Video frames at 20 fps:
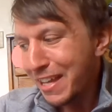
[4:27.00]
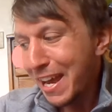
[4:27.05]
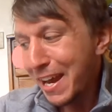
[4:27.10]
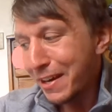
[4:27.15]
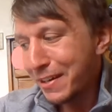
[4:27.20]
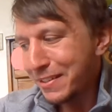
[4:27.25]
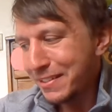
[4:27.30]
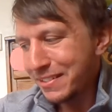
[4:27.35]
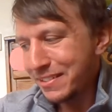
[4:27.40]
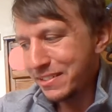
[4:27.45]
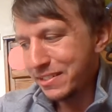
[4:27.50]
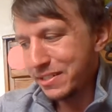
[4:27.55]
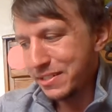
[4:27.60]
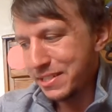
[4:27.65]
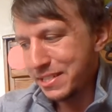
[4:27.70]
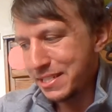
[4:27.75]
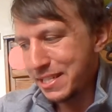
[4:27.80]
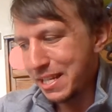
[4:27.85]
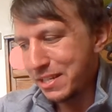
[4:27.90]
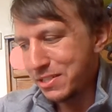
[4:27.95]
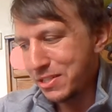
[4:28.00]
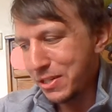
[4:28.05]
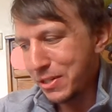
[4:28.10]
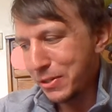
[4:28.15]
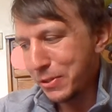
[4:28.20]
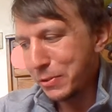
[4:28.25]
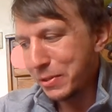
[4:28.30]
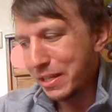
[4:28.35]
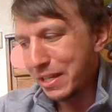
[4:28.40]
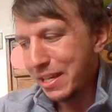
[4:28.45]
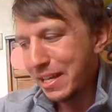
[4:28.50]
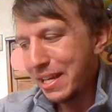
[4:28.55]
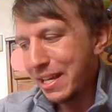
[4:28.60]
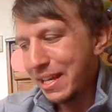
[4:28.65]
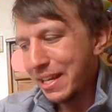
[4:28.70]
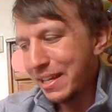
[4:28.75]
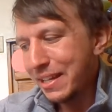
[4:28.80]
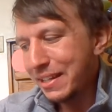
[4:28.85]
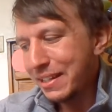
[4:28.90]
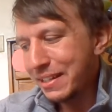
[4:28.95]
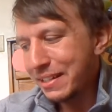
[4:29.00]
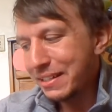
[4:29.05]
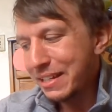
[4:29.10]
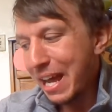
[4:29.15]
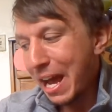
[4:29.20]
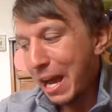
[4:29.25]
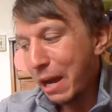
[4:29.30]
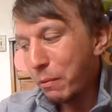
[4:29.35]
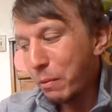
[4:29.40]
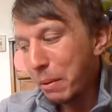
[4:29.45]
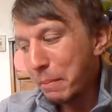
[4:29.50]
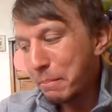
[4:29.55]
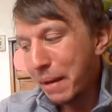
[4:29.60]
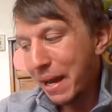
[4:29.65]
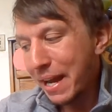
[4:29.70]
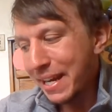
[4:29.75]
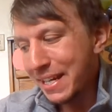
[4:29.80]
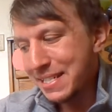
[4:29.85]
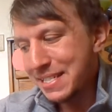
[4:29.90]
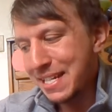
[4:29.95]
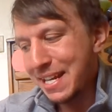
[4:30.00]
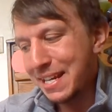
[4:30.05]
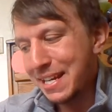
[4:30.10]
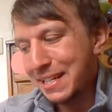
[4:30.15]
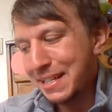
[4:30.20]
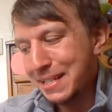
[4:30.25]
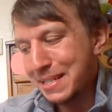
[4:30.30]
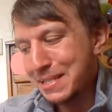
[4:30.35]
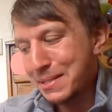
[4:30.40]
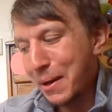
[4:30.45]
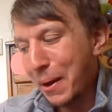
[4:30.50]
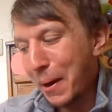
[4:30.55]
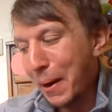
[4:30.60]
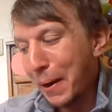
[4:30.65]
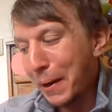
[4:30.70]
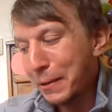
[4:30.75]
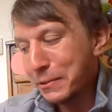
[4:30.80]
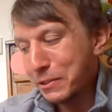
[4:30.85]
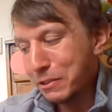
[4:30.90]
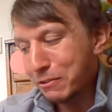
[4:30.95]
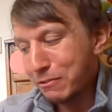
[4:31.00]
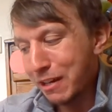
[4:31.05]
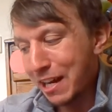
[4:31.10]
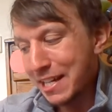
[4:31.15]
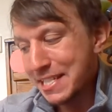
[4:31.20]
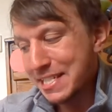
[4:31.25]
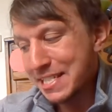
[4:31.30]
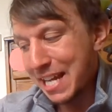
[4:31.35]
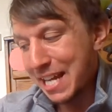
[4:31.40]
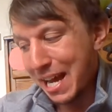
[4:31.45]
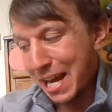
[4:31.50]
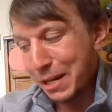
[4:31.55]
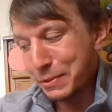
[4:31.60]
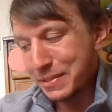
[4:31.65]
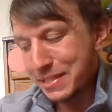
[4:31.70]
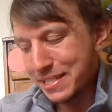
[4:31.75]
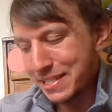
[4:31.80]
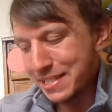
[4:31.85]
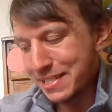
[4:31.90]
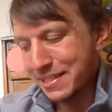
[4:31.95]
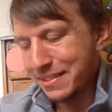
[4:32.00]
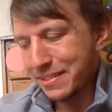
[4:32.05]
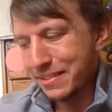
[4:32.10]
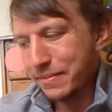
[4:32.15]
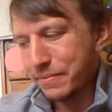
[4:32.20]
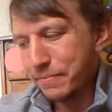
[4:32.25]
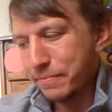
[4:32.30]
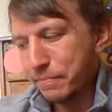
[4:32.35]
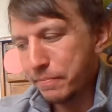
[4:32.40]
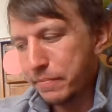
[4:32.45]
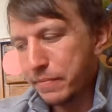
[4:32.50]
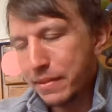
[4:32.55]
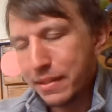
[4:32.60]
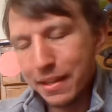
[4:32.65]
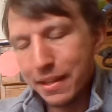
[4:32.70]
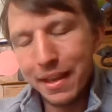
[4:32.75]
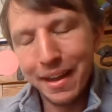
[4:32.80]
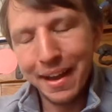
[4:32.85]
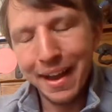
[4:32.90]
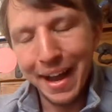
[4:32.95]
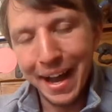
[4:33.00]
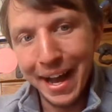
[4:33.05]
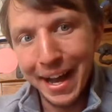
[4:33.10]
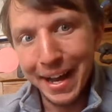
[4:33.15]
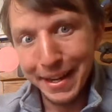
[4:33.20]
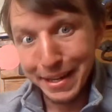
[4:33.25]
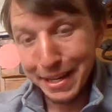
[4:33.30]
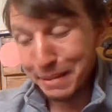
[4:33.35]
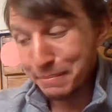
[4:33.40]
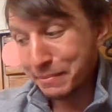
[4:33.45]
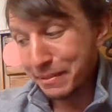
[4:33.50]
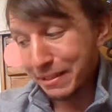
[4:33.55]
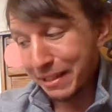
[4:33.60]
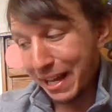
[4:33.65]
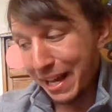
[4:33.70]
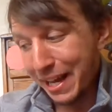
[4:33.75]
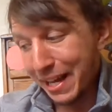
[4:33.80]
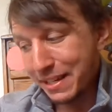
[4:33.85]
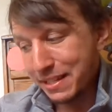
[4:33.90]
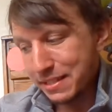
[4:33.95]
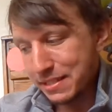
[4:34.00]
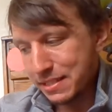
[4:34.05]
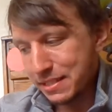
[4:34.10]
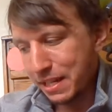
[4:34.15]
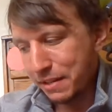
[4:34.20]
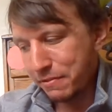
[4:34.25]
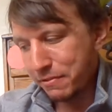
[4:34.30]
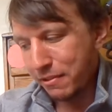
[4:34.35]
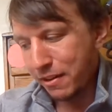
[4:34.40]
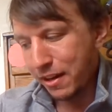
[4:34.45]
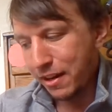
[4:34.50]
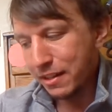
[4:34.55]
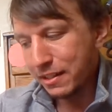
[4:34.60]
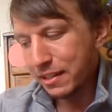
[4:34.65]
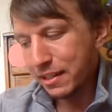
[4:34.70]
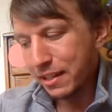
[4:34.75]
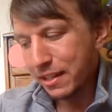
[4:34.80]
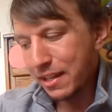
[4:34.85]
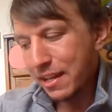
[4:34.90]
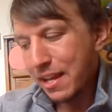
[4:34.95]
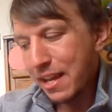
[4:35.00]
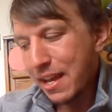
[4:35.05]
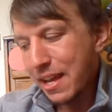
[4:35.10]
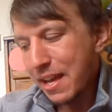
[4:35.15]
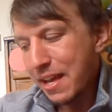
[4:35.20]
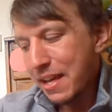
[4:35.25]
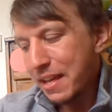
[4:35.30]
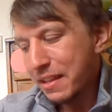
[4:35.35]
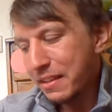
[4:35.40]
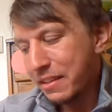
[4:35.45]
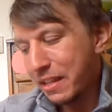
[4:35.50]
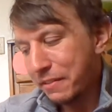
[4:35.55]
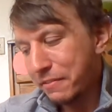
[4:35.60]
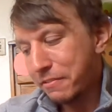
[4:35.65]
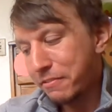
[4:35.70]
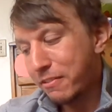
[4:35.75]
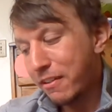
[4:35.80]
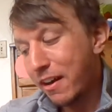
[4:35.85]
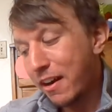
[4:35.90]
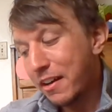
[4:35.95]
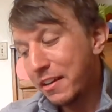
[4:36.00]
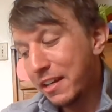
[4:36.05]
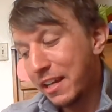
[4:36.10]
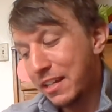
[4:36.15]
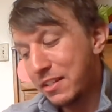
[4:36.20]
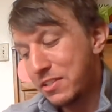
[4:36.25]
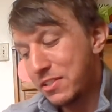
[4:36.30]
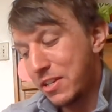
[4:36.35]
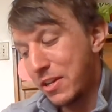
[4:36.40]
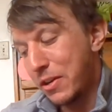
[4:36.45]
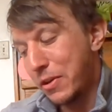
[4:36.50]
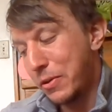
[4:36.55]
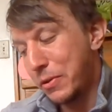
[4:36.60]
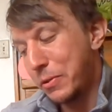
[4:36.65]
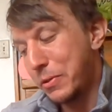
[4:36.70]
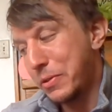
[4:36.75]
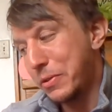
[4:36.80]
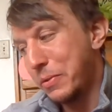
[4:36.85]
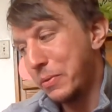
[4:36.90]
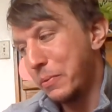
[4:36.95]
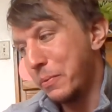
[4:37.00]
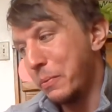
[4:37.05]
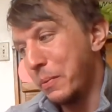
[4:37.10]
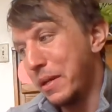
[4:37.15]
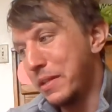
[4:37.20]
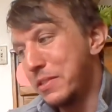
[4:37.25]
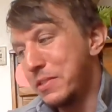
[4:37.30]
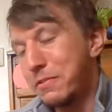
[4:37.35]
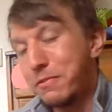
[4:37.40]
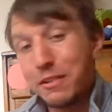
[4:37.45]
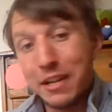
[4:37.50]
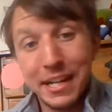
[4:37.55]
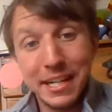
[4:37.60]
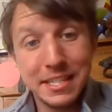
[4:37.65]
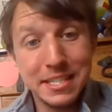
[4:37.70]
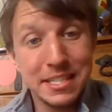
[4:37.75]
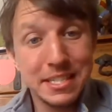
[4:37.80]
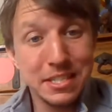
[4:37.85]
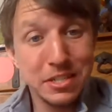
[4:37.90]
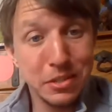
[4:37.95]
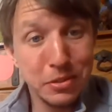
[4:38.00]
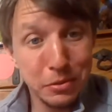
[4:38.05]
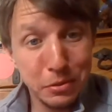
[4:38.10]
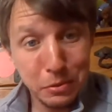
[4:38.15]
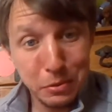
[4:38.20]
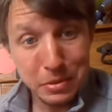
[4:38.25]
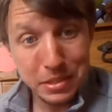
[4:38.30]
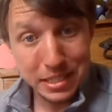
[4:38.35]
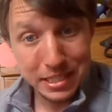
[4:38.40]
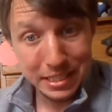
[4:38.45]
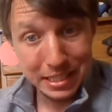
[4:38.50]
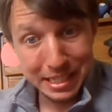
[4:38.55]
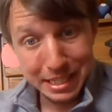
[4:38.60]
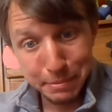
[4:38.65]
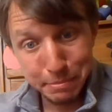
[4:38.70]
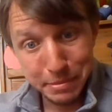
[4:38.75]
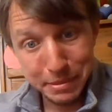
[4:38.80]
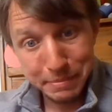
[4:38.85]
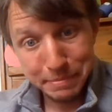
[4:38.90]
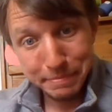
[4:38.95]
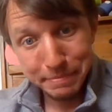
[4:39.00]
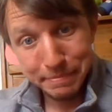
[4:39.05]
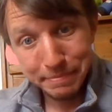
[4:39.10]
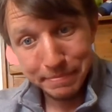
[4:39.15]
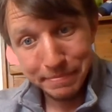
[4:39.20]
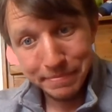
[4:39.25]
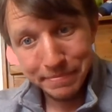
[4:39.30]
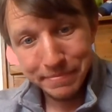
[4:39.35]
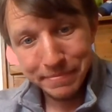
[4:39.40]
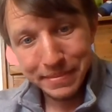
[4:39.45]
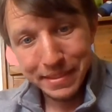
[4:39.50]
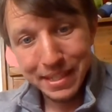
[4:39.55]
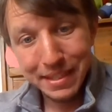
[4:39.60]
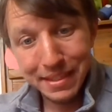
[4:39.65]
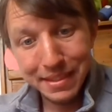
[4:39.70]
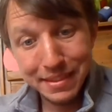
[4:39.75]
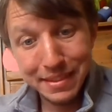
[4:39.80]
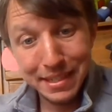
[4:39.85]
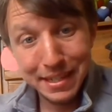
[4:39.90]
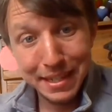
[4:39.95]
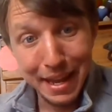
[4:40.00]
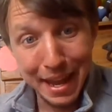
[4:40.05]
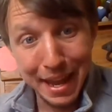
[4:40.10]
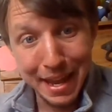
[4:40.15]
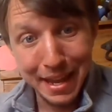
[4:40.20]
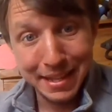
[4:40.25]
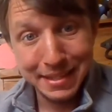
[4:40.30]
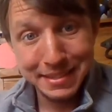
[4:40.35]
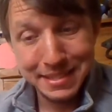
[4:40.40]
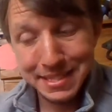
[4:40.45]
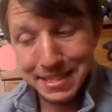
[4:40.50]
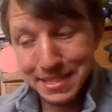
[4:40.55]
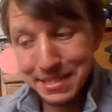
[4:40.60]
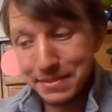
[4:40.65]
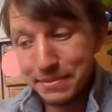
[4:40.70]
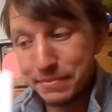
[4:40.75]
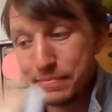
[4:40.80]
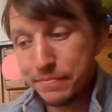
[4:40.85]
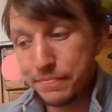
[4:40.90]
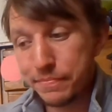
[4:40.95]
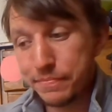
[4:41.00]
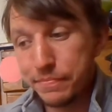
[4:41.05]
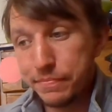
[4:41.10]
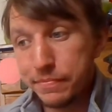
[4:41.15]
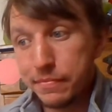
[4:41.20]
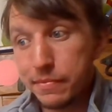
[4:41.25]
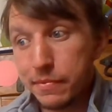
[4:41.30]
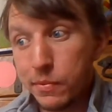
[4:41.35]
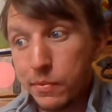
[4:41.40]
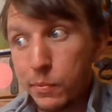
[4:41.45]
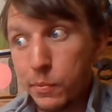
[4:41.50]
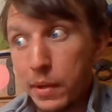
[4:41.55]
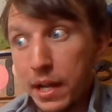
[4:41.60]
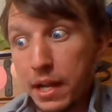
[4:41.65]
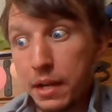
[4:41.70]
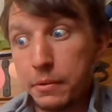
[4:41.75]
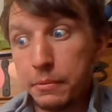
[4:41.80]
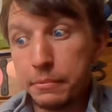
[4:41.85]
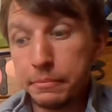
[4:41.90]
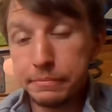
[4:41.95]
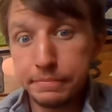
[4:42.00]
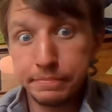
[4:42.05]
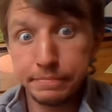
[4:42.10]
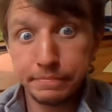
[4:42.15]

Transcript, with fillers: There, said Toad. Now my day is all crossed out. I am glad, said Frog. Then Frog and Toad went right to sleep. The end. Wow.